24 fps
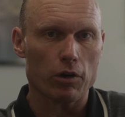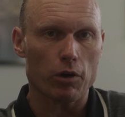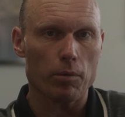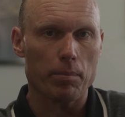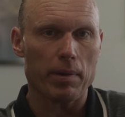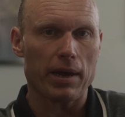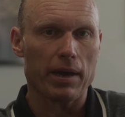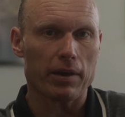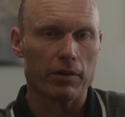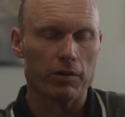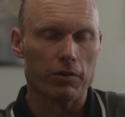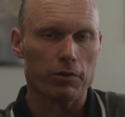
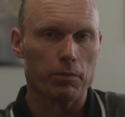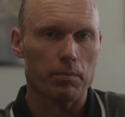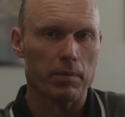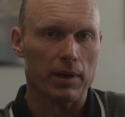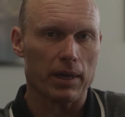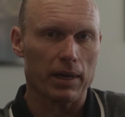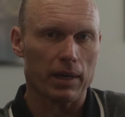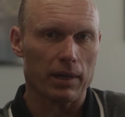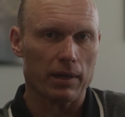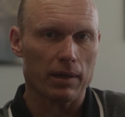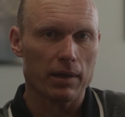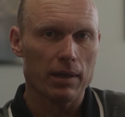Co-packers
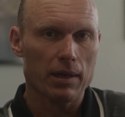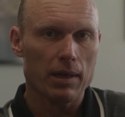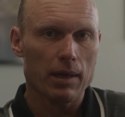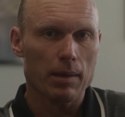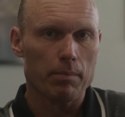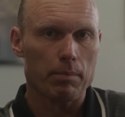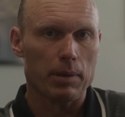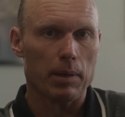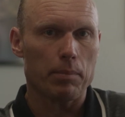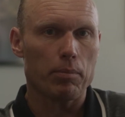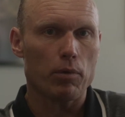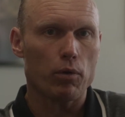meaning
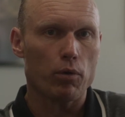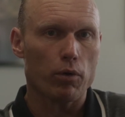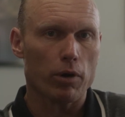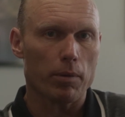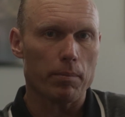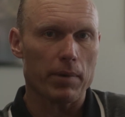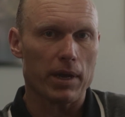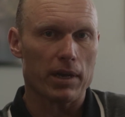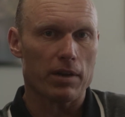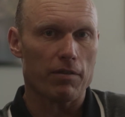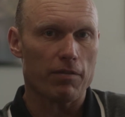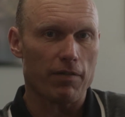people who are
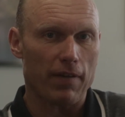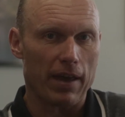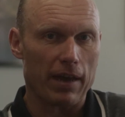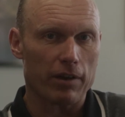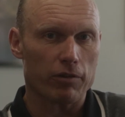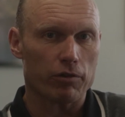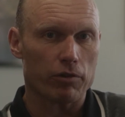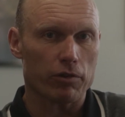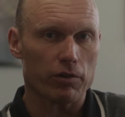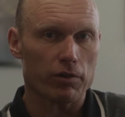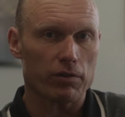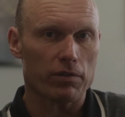
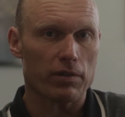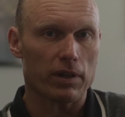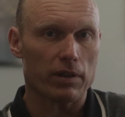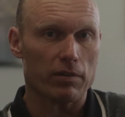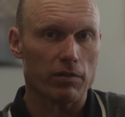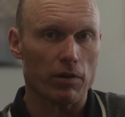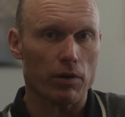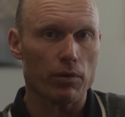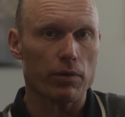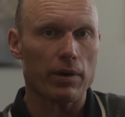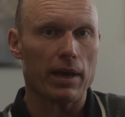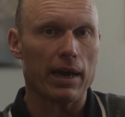manufacturers
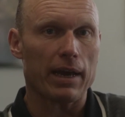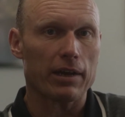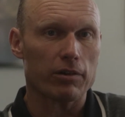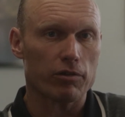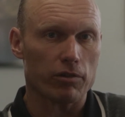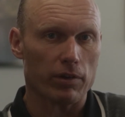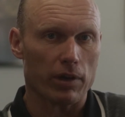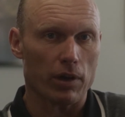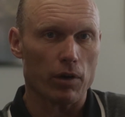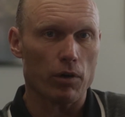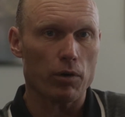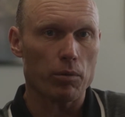that don't
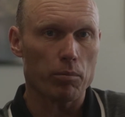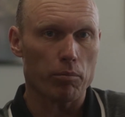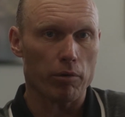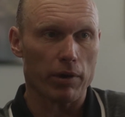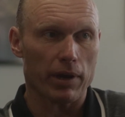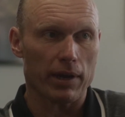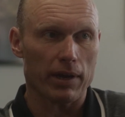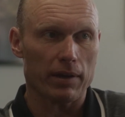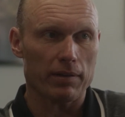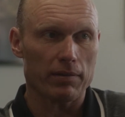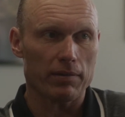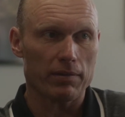actually own
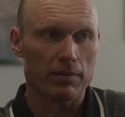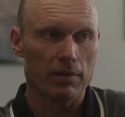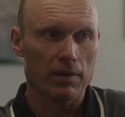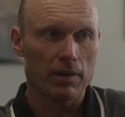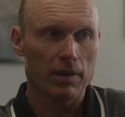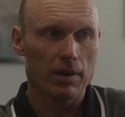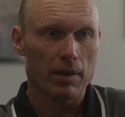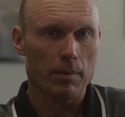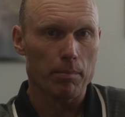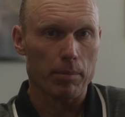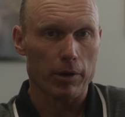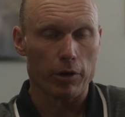brands,
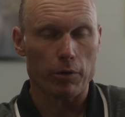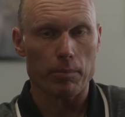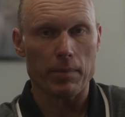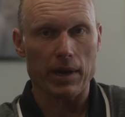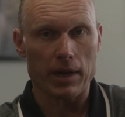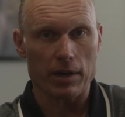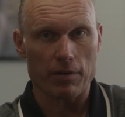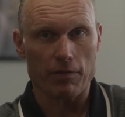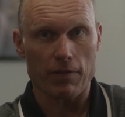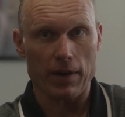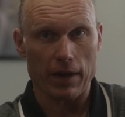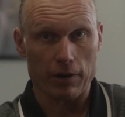but are
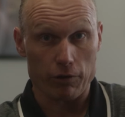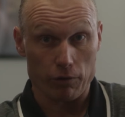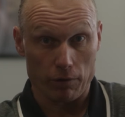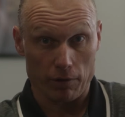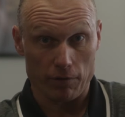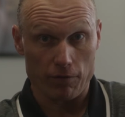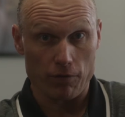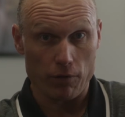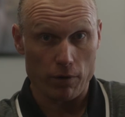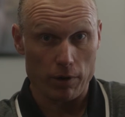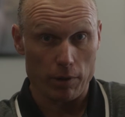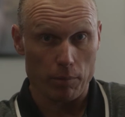
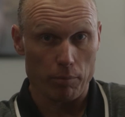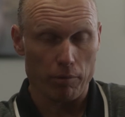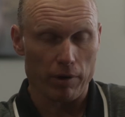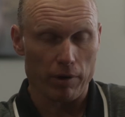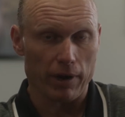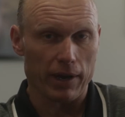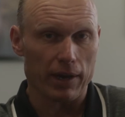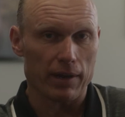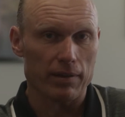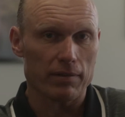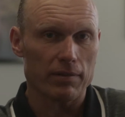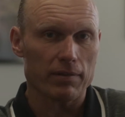manufacturing for the
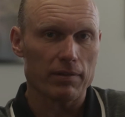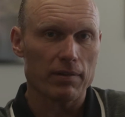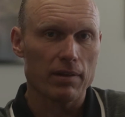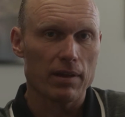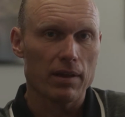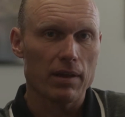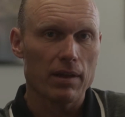brands.